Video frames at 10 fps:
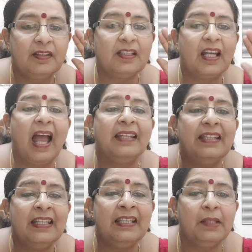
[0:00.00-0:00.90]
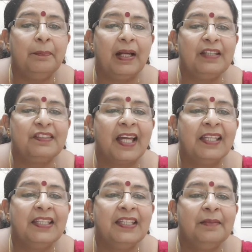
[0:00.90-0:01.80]
And in the
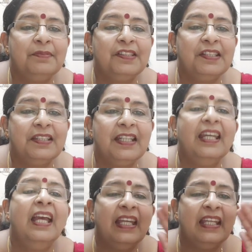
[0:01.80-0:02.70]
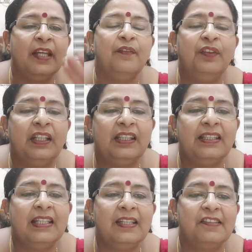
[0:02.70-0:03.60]
Byzantium city,
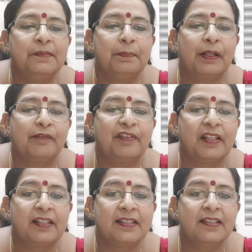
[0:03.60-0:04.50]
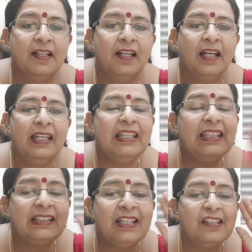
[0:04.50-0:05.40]
everything is perfect.
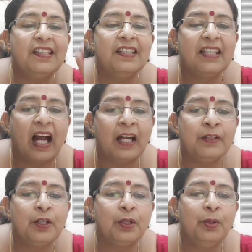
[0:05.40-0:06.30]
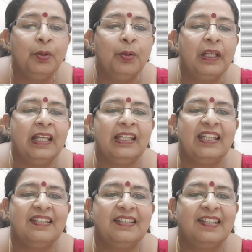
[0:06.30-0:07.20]
It doesn't undergo
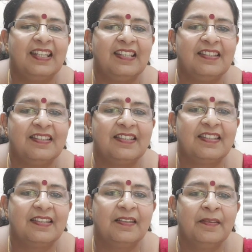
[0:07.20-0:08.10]
any change.